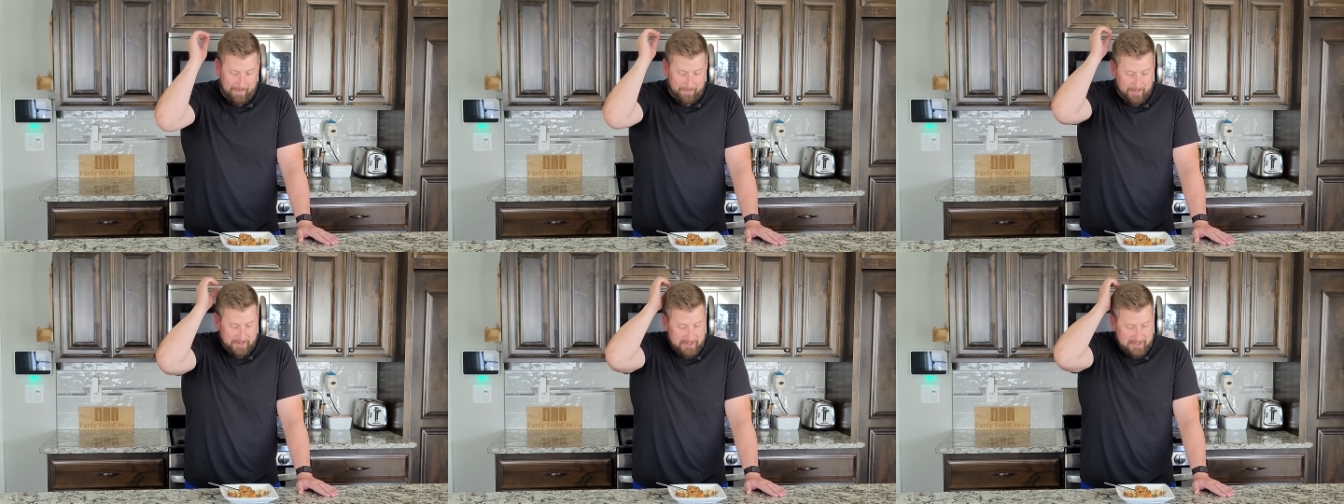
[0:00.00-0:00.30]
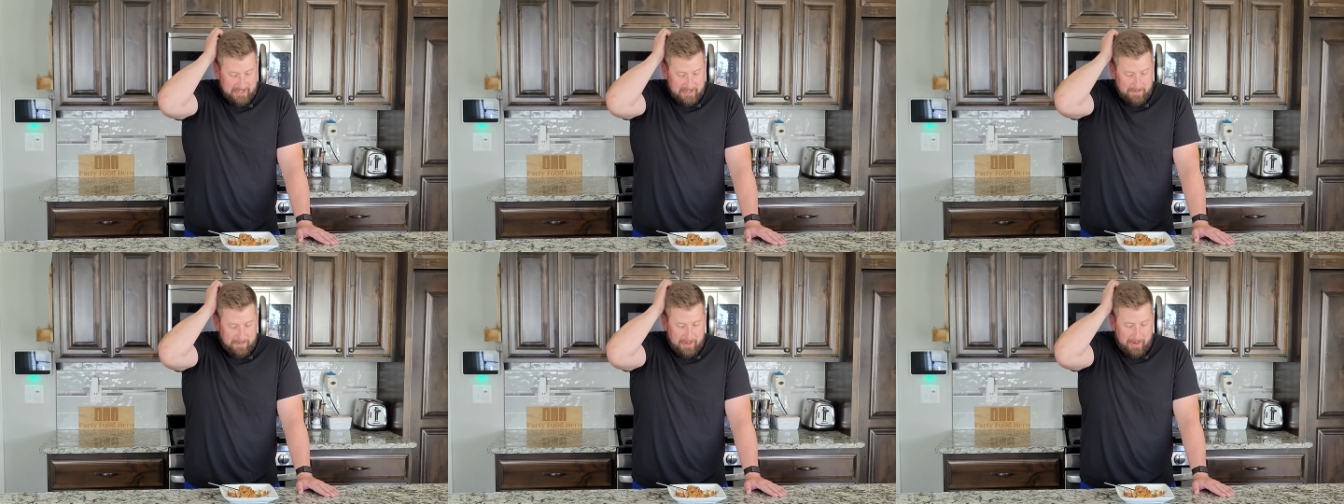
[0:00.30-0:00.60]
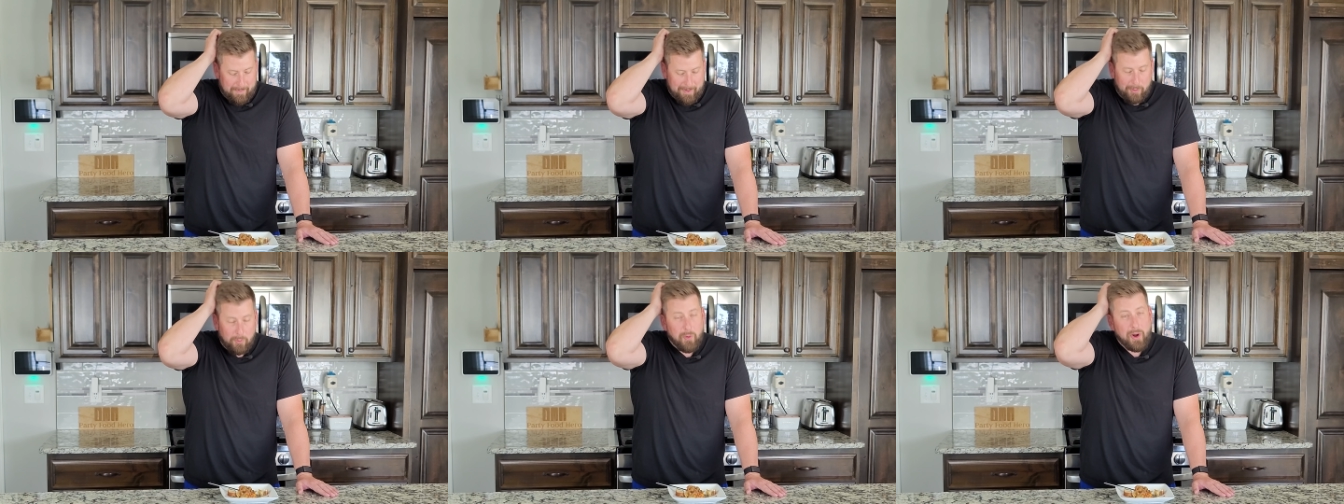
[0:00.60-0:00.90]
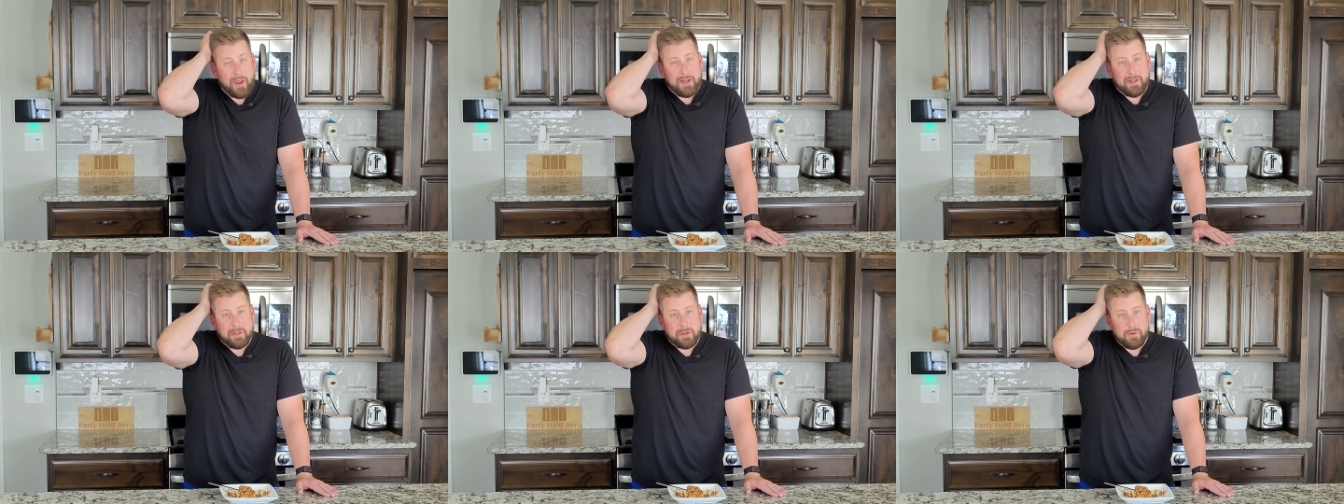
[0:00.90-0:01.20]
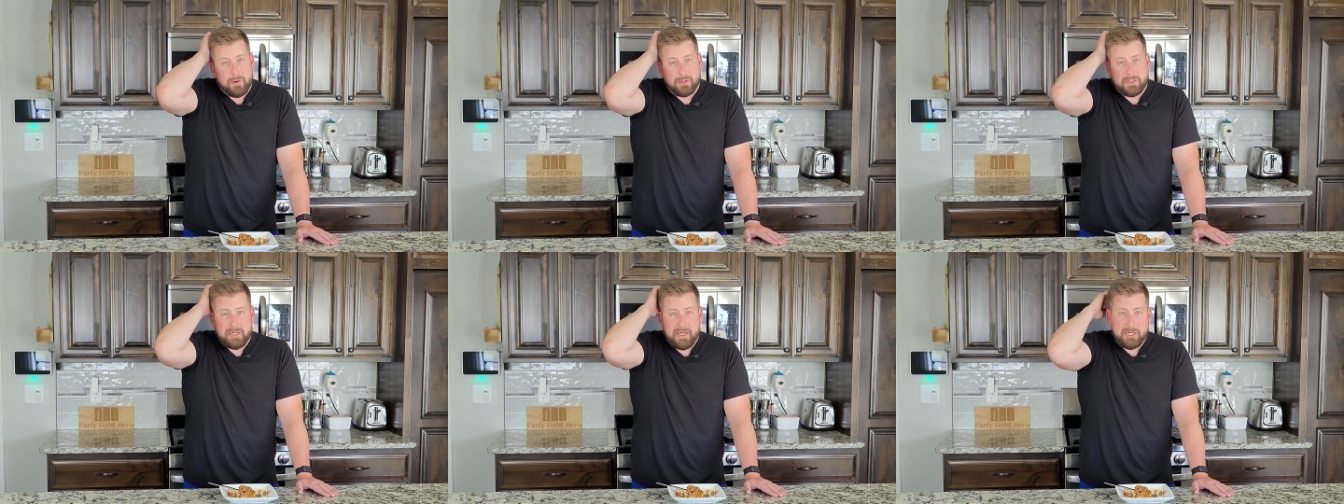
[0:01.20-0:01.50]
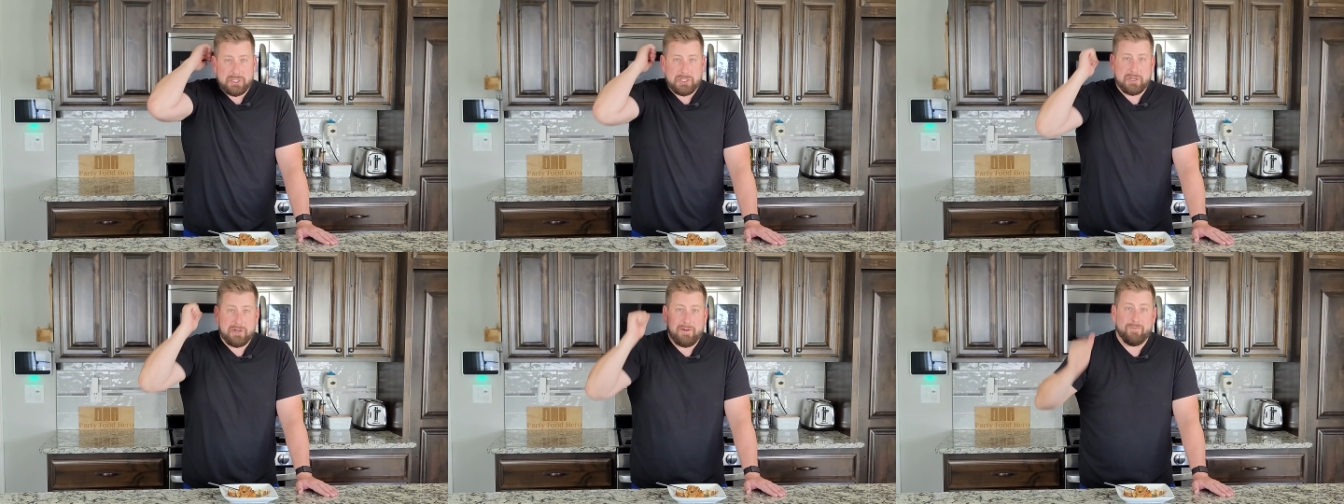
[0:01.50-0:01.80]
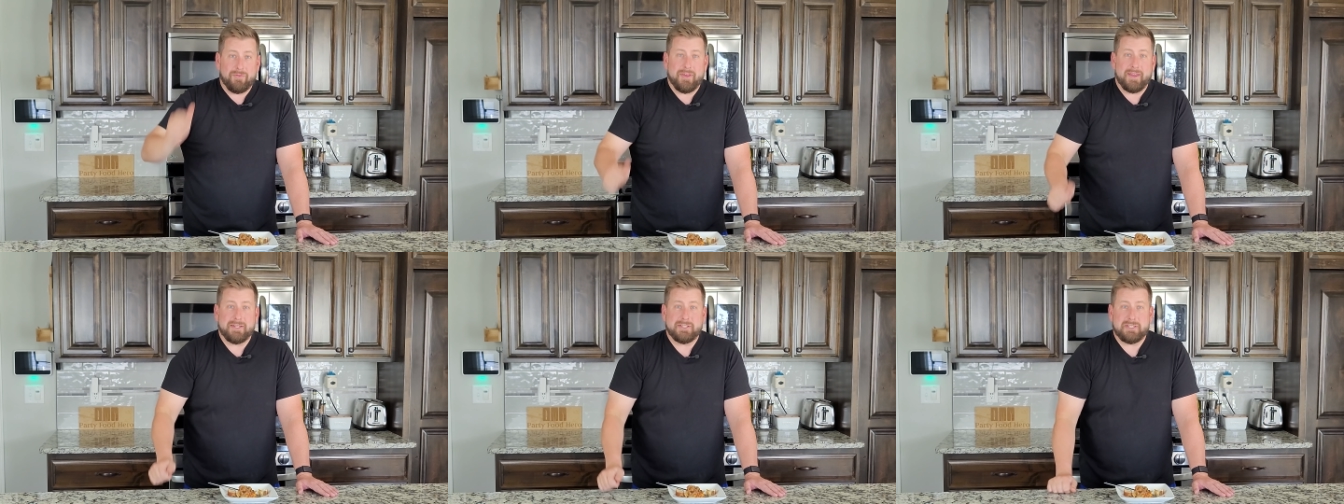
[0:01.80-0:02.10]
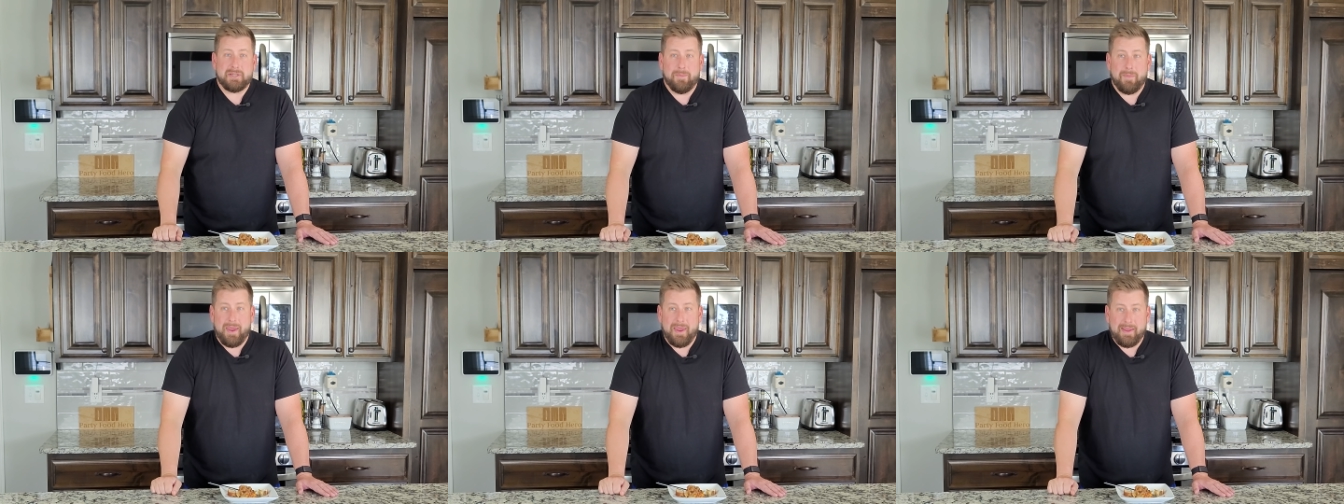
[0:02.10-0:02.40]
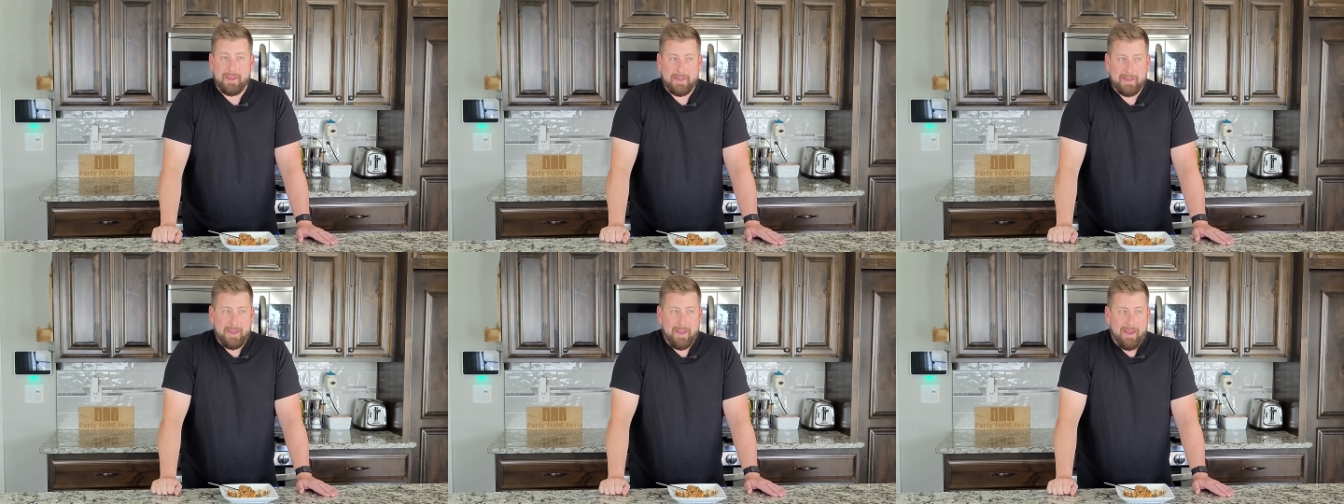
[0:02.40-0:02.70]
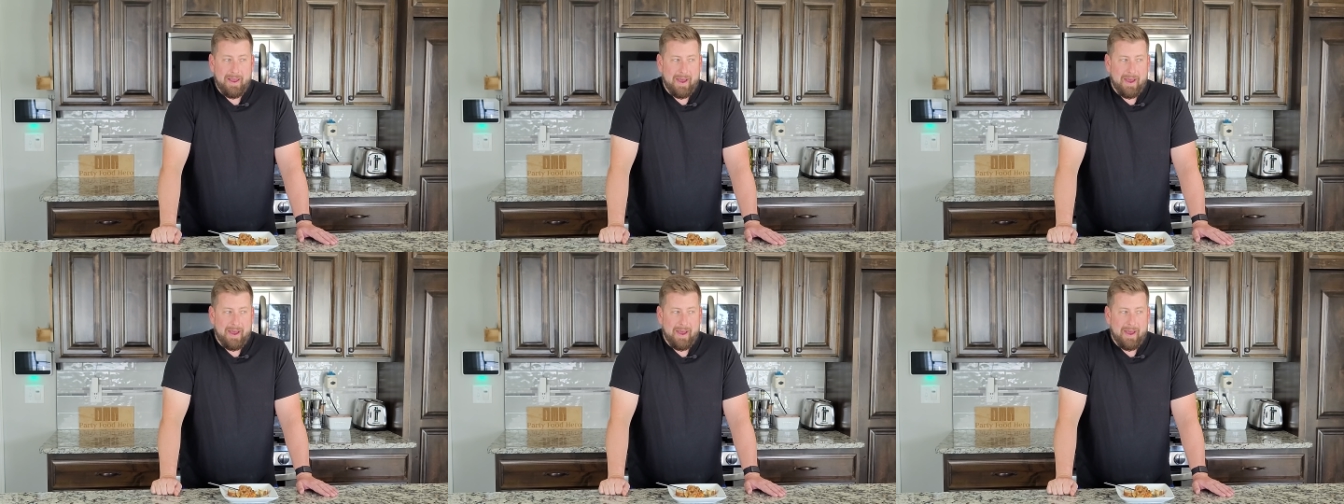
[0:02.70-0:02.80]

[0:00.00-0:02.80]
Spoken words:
This is gonna be on my regular rotation of things to make.